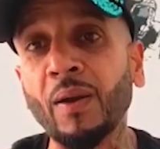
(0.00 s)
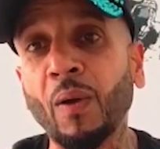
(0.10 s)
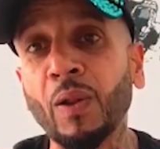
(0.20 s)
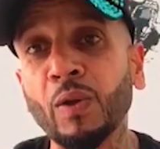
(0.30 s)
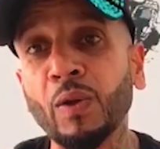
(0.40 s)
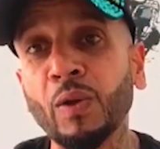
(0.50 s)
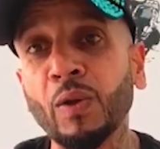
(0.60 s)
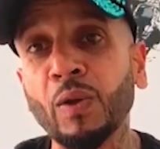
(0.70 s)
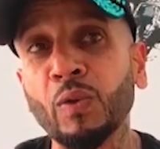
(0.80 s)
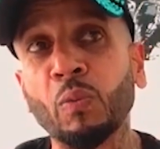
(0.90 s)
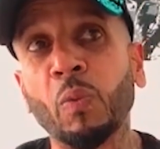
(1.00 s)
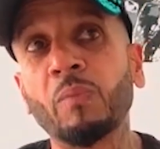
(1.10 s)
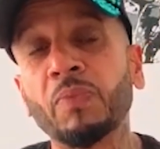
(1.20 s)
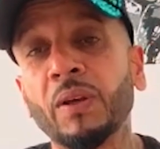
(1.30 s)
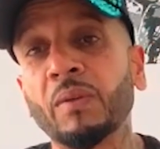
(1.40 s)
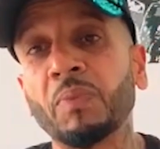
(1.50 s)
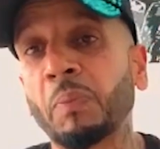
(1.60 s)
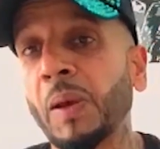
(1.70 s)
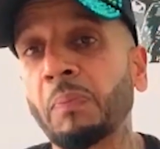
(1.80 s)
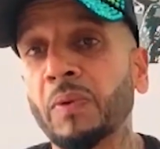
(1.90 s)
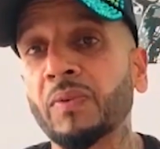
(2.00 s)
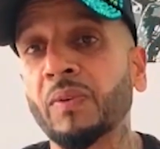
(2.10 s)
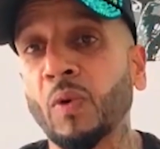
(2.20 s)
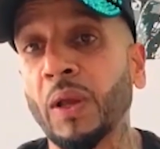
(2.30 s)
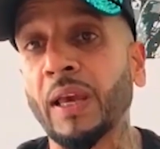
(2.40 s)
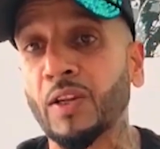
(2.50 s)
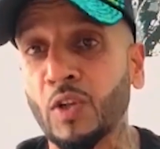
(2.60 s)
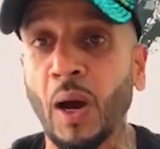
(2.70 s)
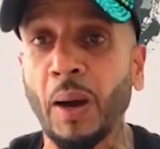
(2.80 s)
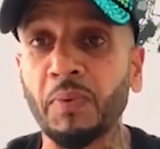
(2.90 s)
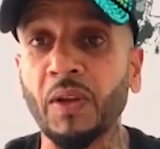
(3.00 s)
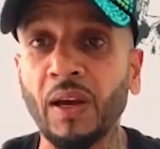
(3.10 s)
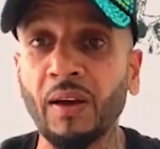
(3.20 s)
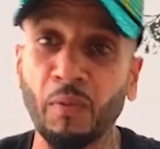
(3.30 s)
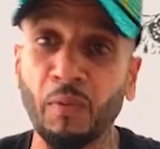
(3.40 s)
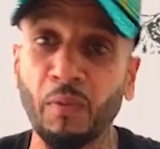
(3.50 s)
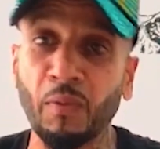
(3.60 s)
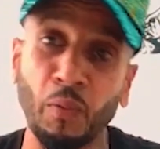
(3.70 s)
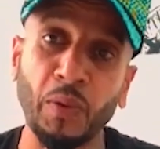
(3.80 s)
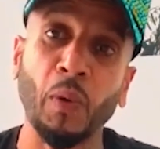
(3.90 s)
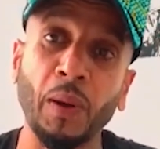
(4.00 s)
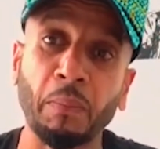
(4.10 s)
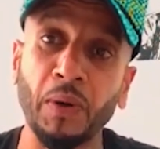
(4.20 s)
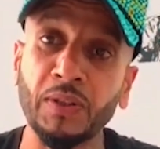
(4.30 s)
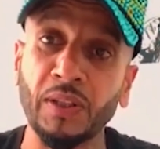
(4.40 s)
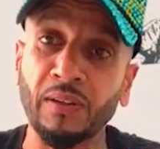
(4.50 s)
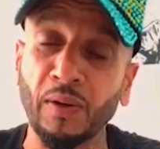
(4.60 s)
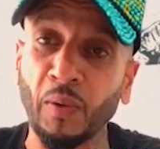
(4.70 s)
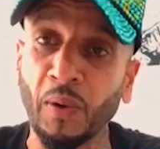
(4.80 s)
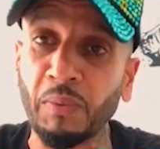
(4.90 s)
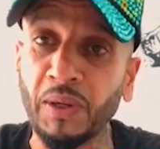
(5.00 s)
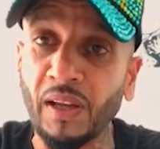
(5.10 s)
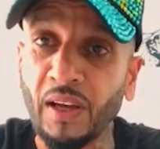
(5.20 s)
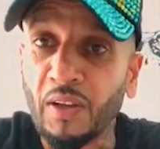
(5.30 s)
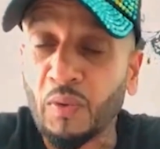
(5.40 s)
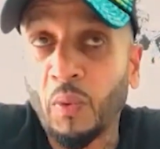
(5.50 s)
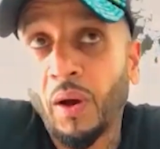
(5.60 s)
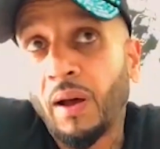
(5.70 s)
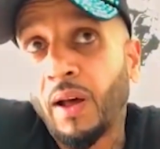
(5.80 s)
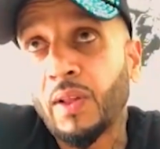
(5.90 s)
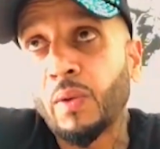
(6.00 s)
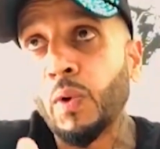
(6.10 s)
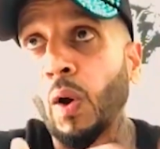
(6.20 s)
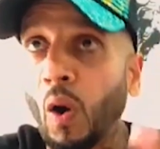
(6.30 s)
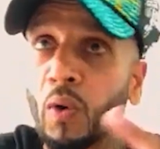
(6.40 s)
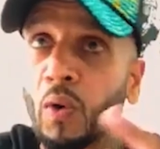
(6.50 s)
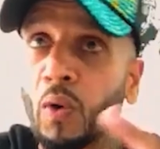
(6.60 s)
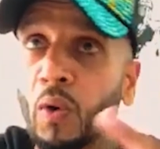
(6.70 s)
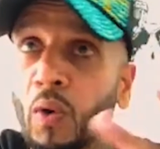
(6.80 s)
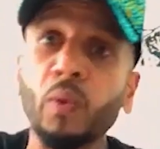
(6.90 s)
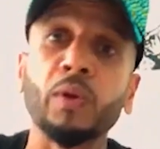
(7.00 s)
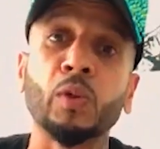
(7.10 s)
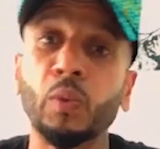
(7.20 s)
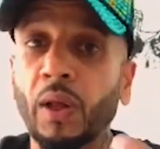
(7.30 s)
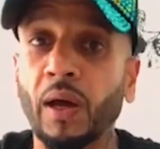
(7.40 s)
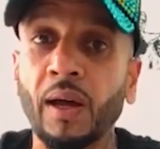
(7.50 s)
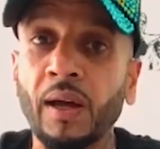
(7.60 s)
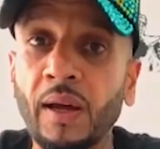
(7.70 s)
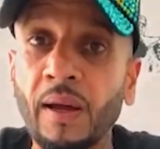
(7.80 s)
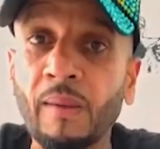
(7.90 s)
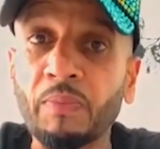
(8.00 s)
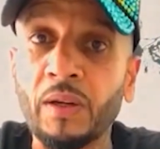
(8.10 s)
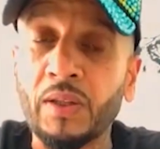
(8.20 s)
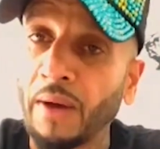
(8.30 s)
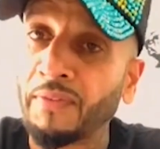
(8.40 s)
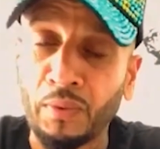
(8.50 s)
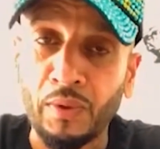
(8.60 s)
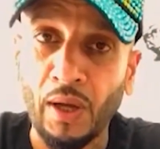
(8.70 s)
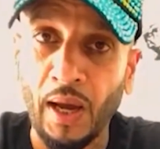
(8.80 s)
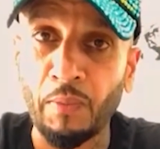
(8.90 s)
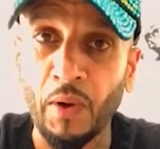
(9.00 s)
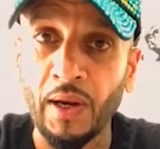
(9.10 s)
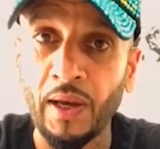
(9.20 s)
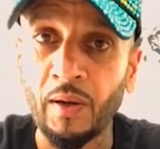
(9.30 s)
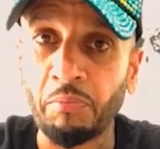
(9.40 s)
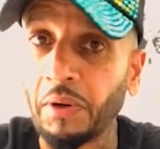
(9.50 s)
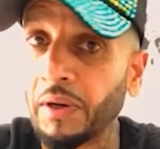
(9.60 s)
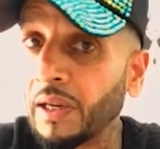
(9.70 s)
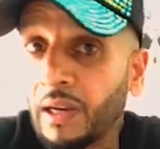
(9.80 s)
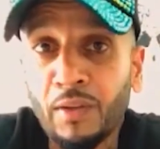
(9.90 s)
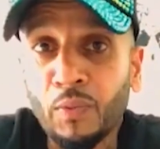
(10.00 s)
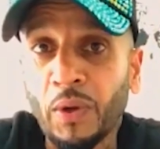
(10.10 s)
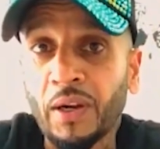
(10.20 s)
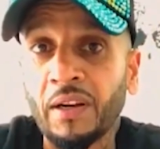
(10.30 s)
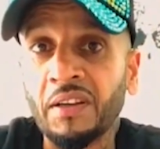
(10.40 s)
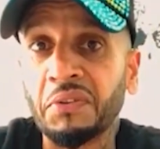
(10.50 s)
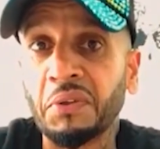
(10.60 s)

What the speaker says: All those the people's going to get jobs with one person, you know what I mean? So I think we all going through that tough time right now, but it is what it is.